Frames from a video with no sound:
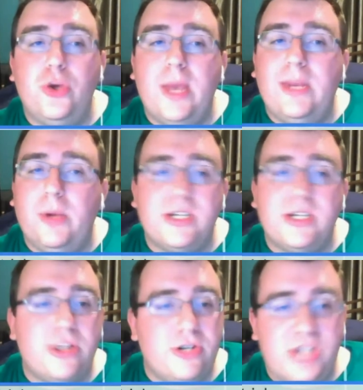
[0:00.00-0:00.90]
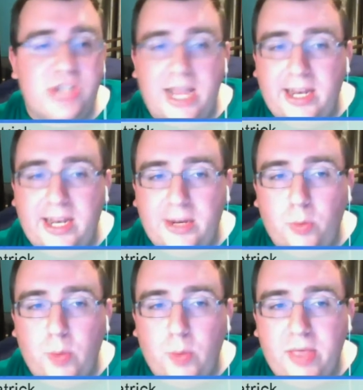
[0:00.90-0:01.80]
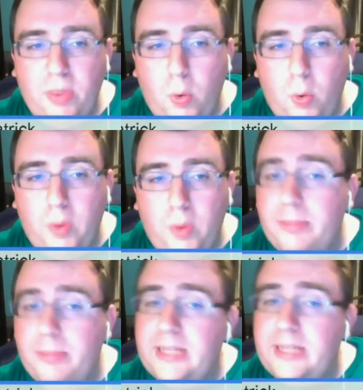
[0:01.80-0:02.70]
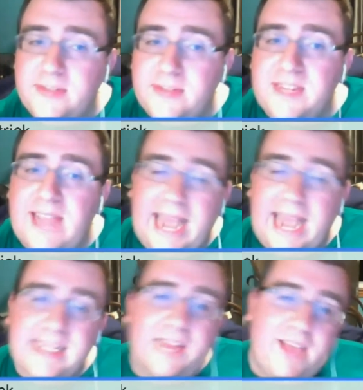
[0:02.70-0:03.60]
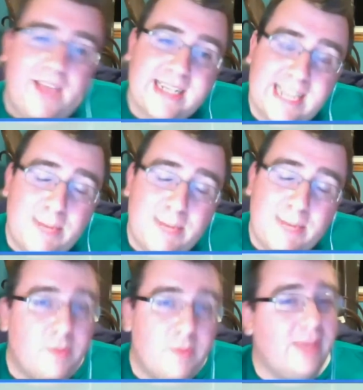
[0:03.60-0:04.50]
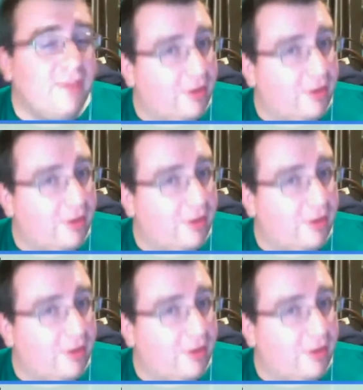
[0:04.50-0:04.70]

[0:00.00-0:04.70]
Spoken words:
anyone associated with or that believes in the anti-vaccine movement. Very good.